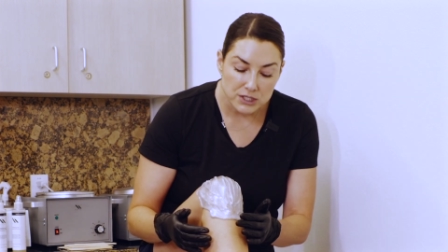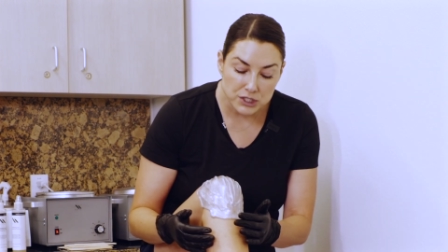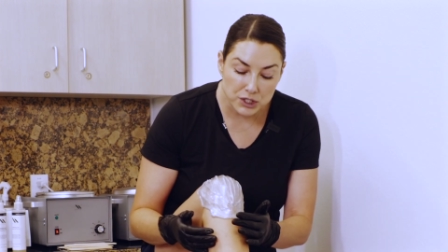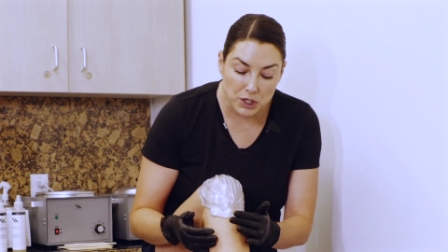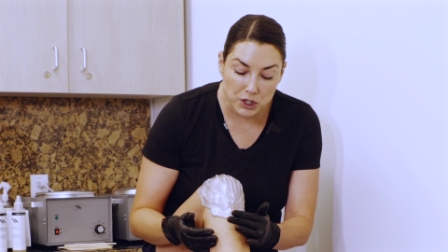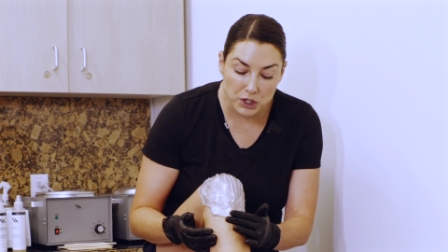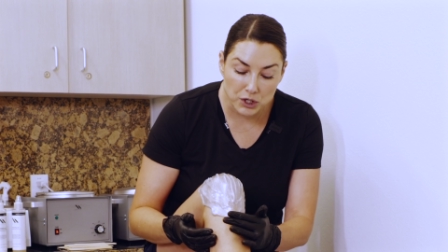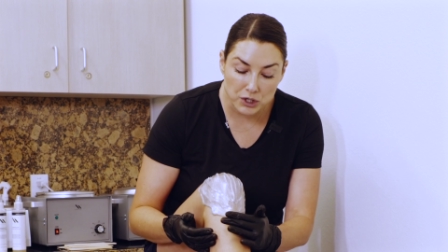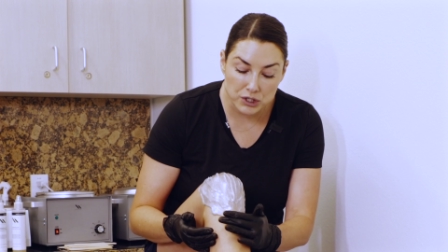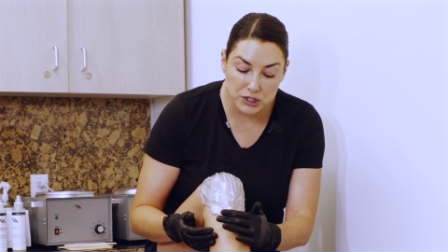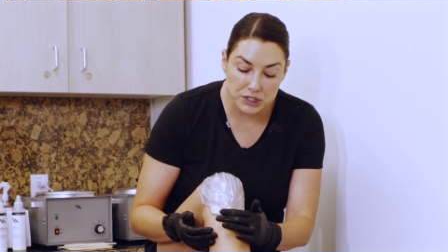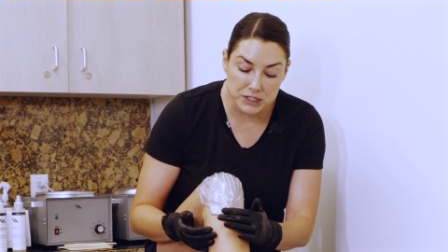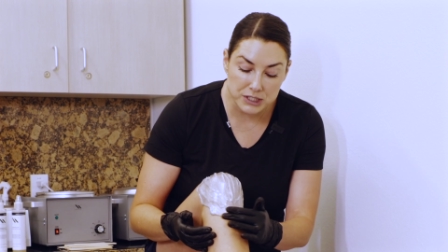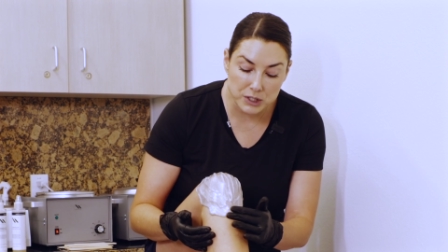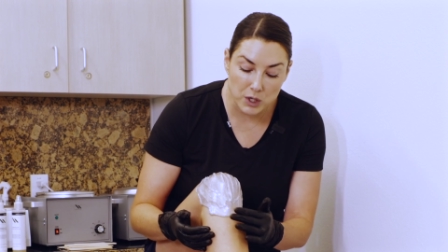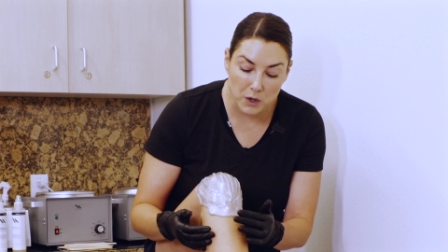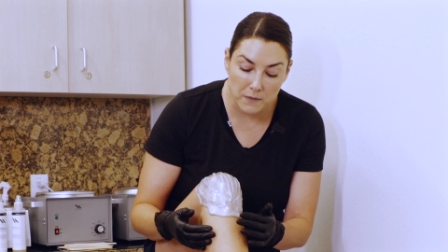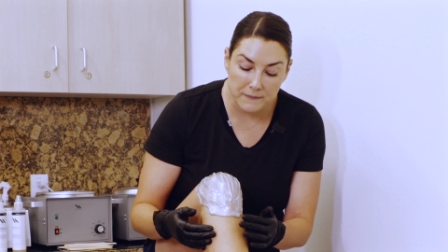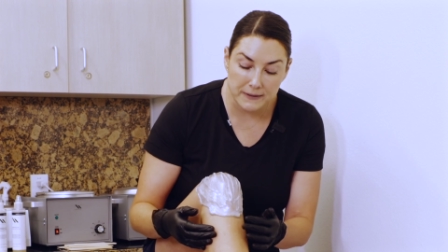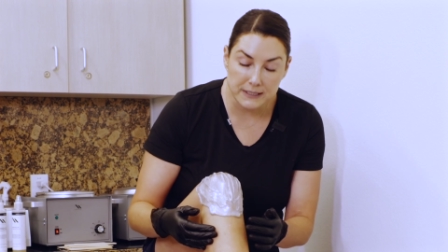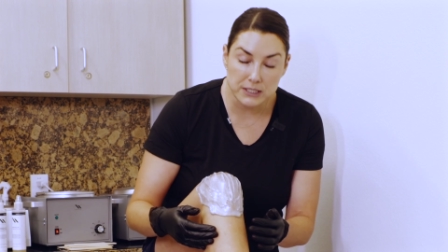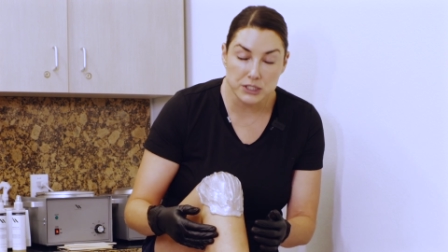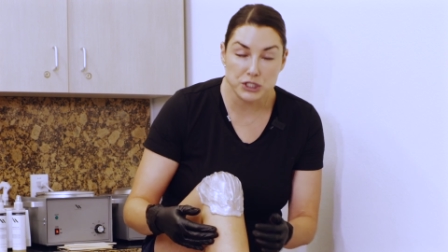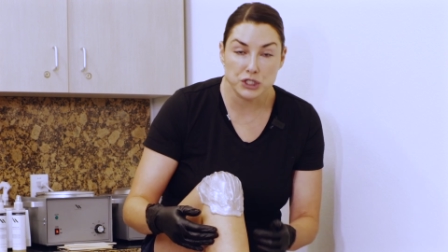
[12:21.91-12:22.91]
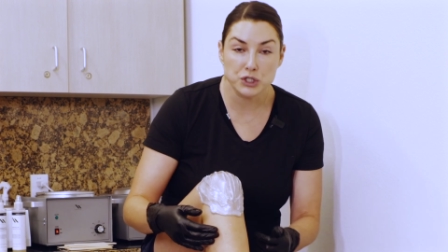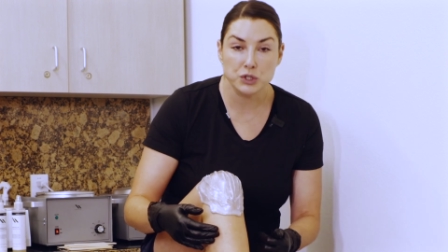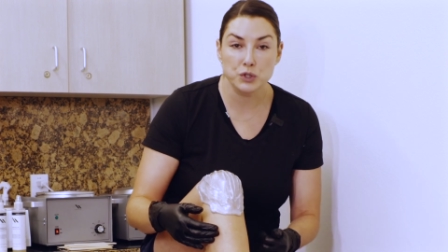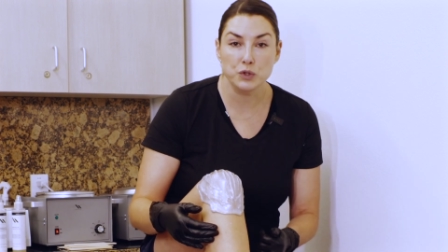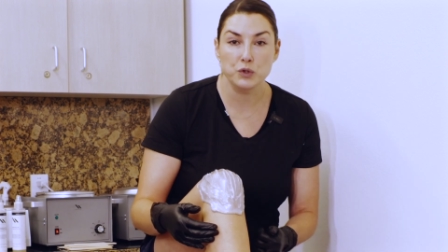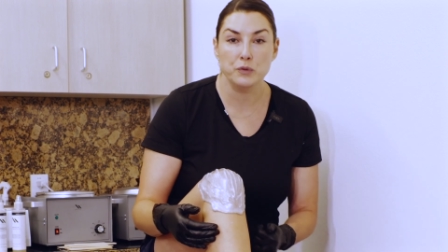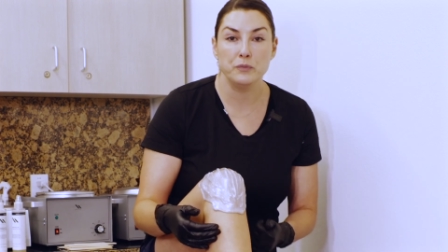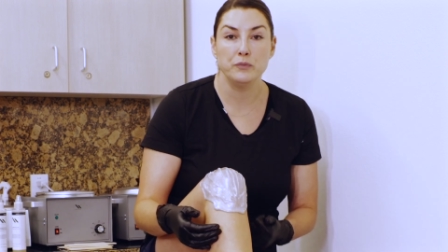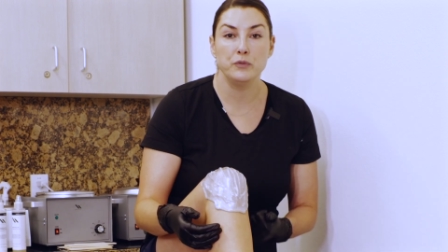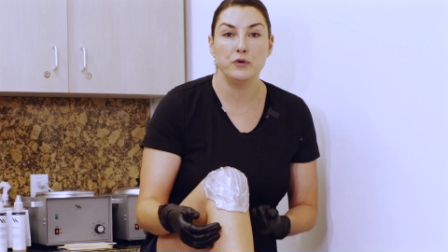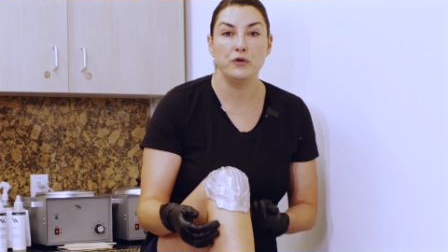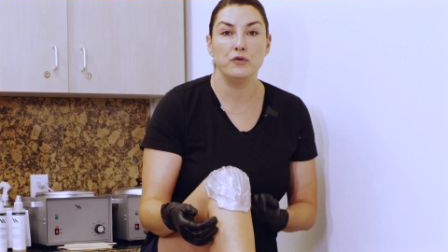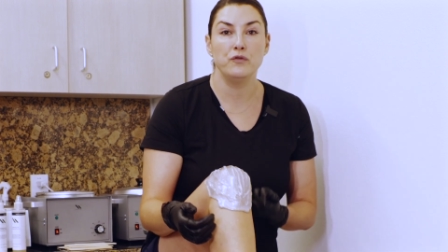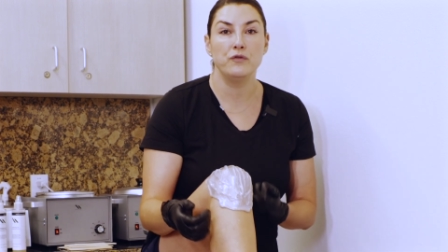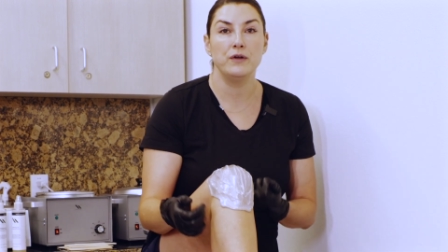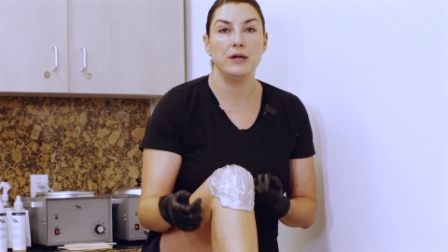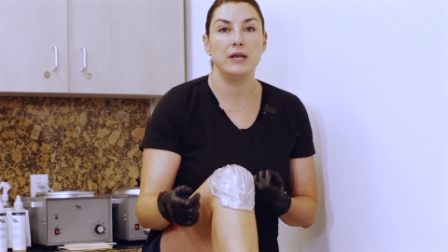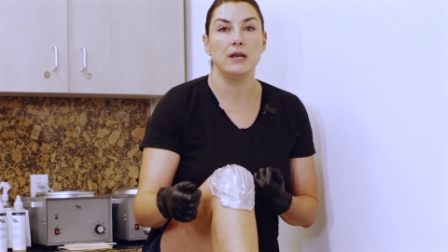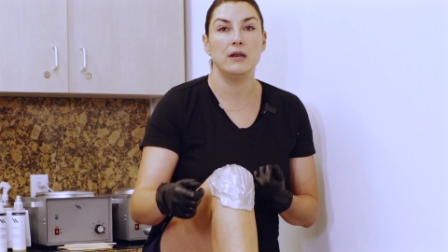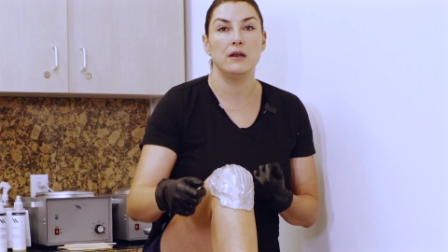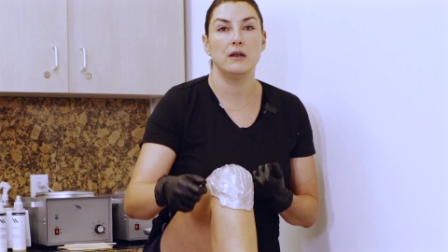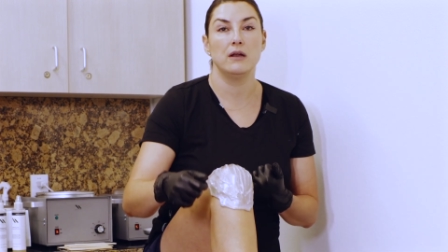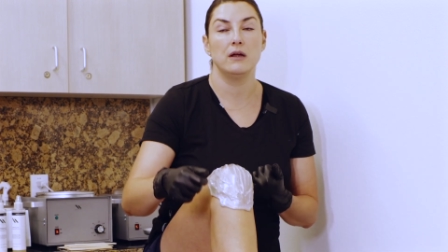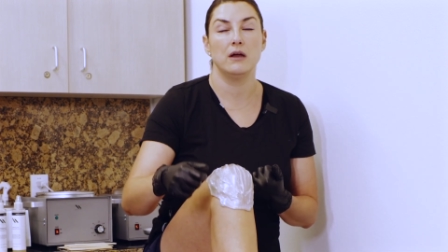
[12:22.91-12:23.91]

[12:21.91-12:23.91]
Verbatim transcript: So you're just going to move it,